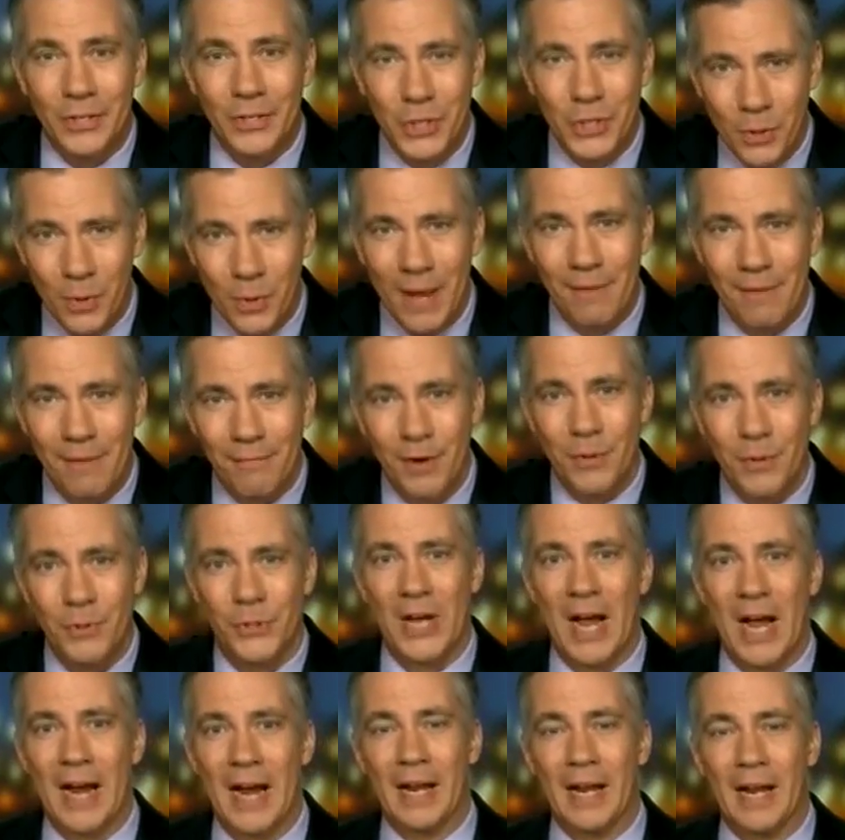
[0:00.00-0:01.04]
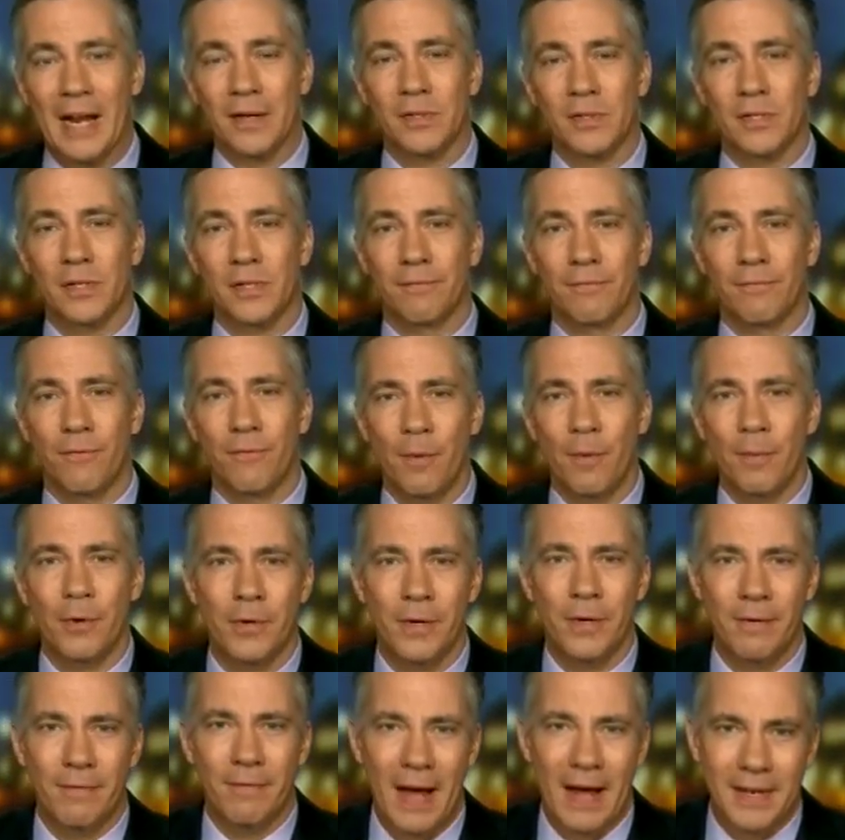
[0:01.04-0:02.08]
UFO sightings. The former
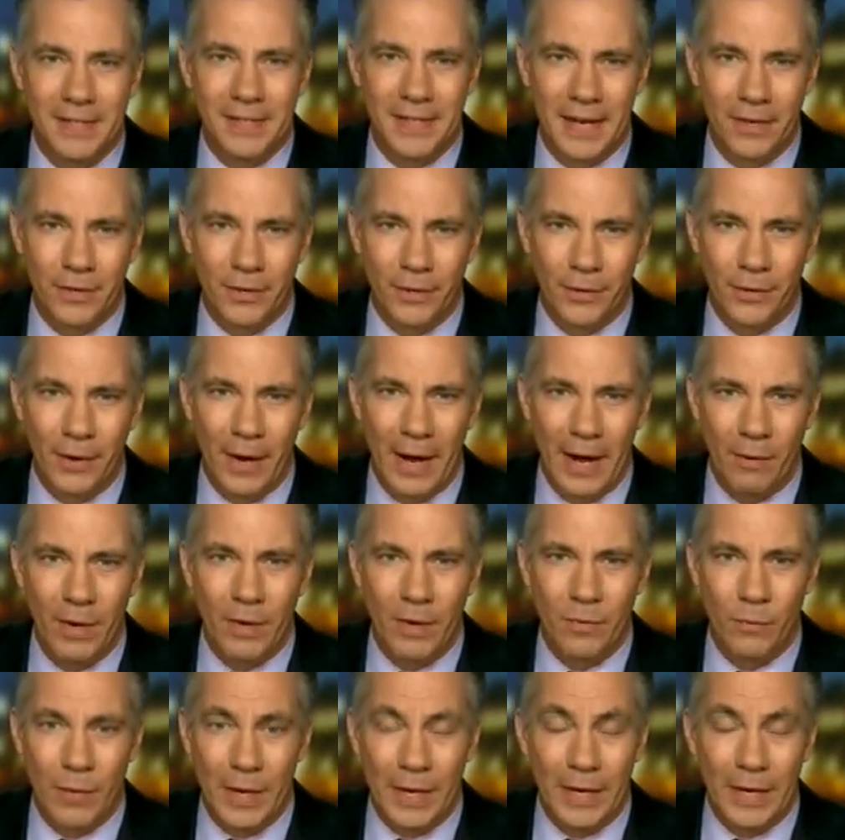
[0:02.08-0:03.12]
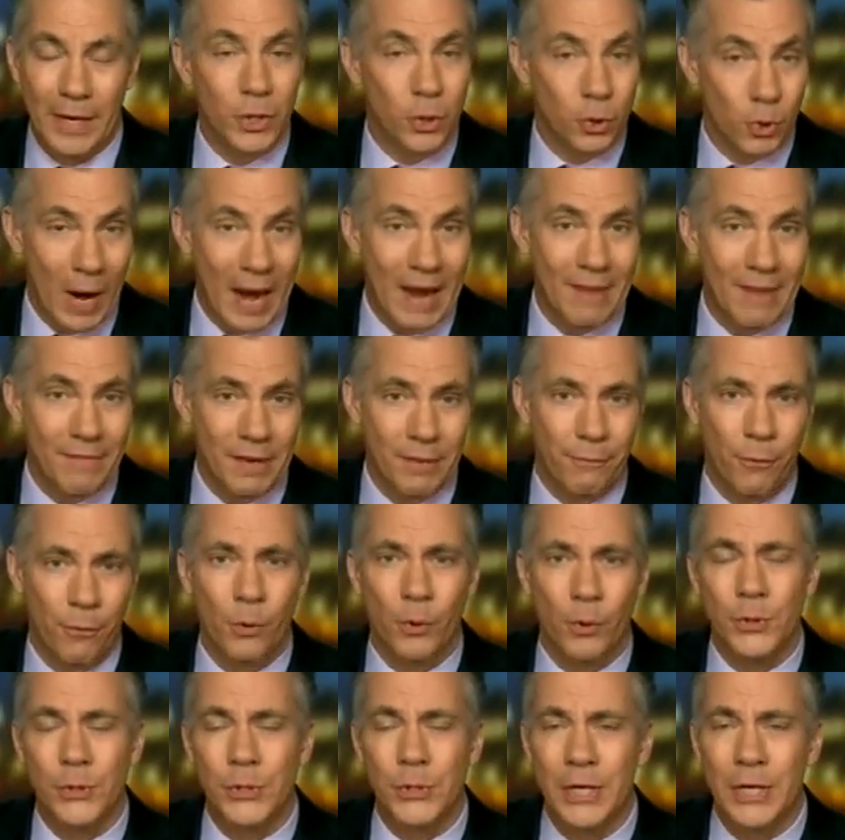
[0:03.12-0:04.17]
Nevada Senator Harry Reid, a driving
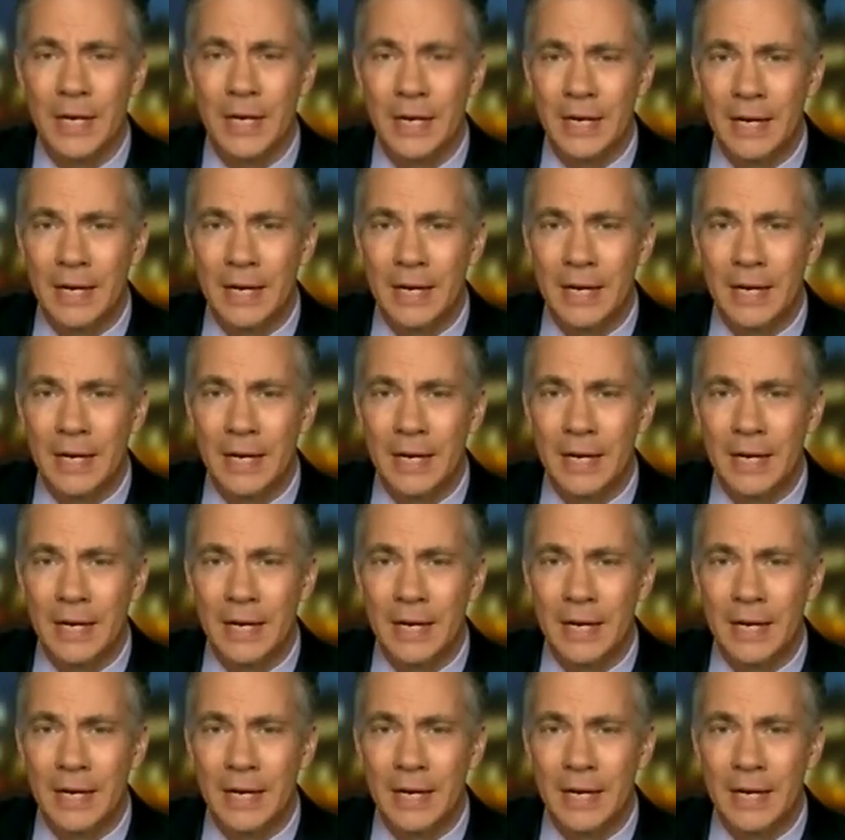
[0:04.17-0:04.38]
force